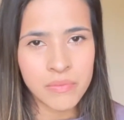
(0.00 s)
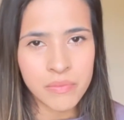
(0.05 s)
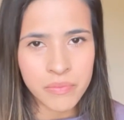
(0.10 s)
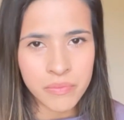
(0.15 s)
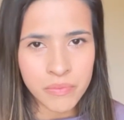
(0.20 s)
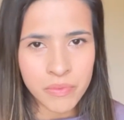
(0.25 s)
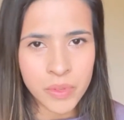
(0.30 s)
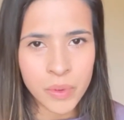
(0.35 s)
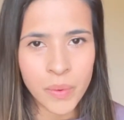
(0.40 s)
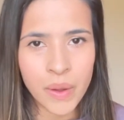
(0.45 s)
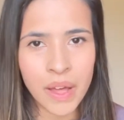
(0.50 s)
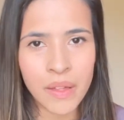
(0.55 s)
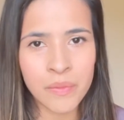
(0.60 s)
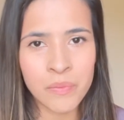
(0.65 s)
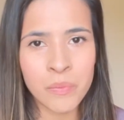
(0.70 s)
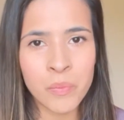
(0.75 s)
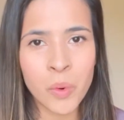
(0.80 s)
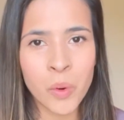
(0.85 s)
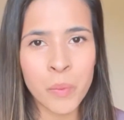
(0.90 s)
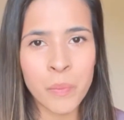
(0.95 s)

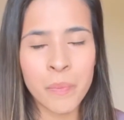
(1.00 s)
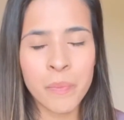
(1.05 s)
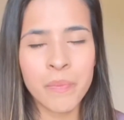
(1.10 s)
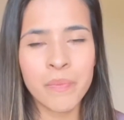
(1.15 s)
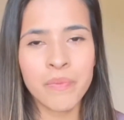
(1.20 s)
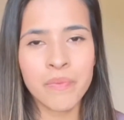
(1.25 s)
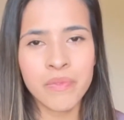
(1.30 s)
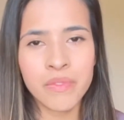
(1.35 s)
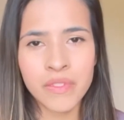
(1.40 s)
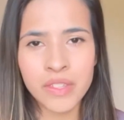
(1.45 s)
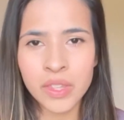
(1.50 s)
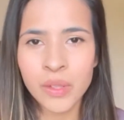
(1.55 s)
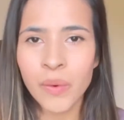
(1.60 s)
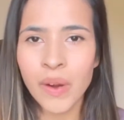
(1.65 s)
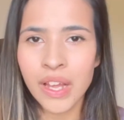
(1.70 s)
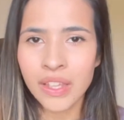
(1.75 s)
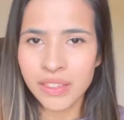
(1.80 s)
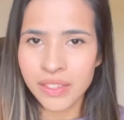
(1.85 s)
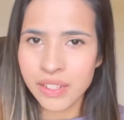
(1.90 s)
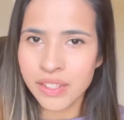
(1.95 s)
throughout
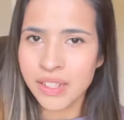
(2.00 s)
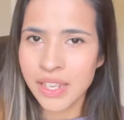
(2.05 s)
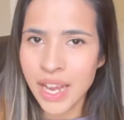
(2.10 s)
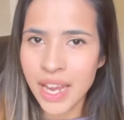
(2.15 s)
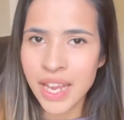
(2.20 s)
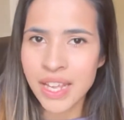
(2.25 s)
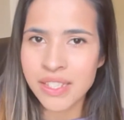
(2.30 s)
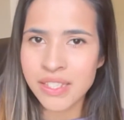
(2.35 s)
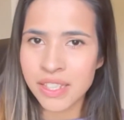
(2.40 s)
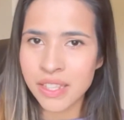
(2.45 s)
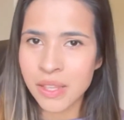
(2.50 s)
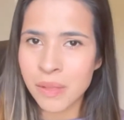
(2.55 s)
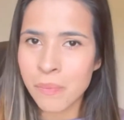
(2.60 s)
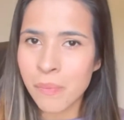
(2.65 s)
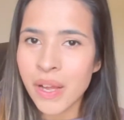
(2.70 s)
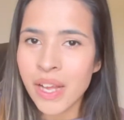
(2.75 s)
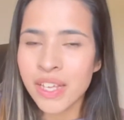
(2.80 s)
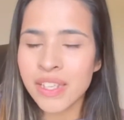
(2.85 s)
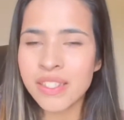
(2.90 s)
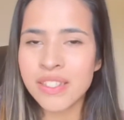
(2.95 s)
the days and the
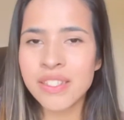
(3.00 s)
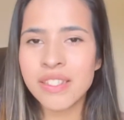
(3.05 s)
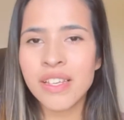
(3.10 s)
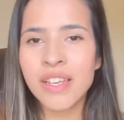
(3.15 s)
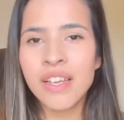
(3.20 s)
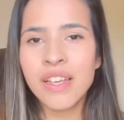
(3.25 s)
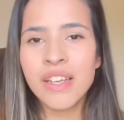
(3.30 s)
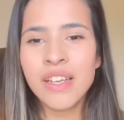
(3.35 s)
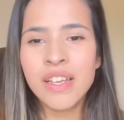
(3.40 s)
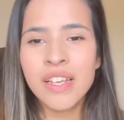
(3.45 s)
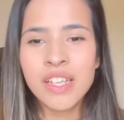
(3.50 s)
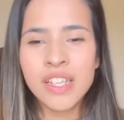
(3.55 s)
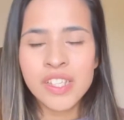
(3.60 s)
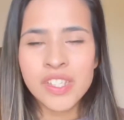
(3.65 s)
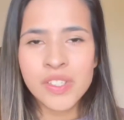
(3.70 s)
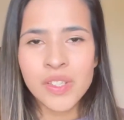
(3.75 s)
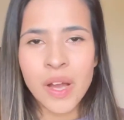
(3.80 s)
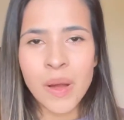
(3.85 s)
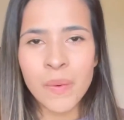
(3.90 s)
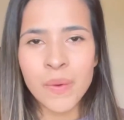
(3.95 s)
months.
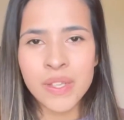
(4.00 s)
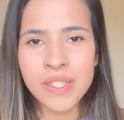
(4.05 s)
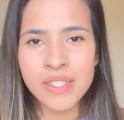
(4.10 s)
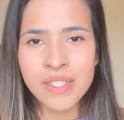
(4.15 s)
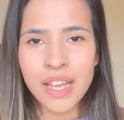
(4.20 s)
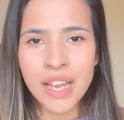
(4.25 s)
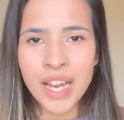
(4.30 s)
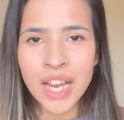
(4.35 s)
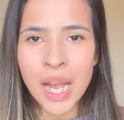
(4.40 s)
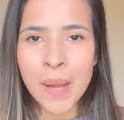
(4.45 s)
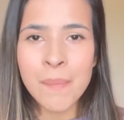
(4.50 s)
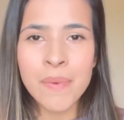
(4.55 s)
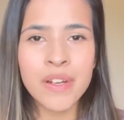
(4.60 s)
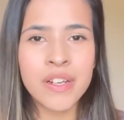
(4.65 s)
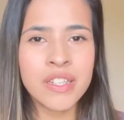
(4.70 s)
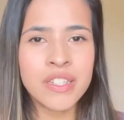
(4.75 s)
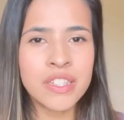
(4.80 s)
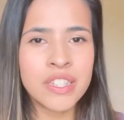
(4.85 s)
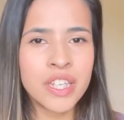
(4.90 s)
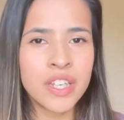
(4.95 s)
So I was like, I'm gonna
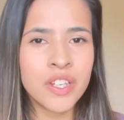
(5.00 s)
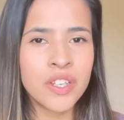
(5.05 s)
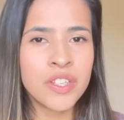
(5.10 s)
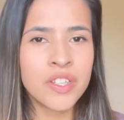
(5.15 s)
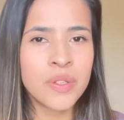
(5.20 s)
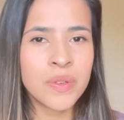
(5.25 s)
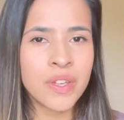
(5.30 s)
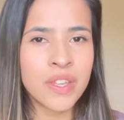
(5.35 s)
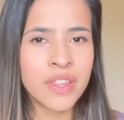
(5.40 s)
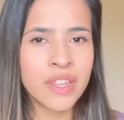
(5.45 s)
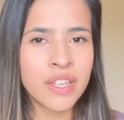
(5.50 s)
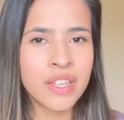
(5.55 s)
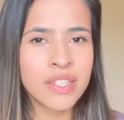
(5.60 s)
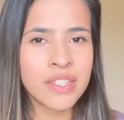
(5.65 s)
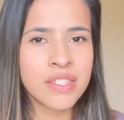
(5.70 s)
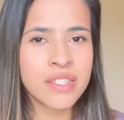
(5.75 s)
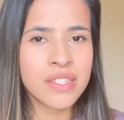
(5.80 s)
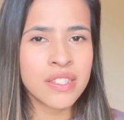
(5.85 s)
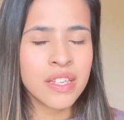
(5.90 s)
continue doing this.